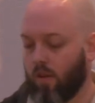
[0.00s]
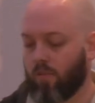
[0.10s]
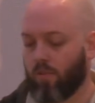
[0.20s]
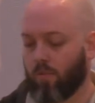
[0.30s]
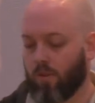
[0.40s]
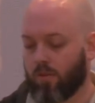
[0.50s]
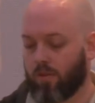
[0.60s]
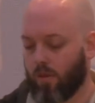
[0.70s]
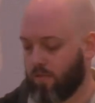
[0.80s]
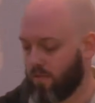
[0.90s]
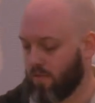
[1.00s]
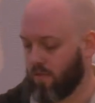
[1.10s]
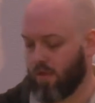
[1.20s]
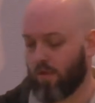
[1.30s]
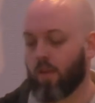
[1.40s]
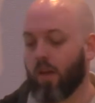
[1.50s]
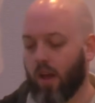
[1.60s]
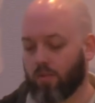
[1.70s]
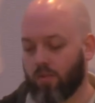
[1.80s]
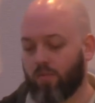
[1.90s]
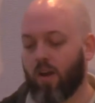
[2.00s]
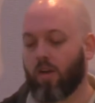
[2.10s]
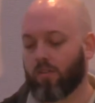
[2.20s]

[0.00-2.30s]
firmware itself, or the actually the files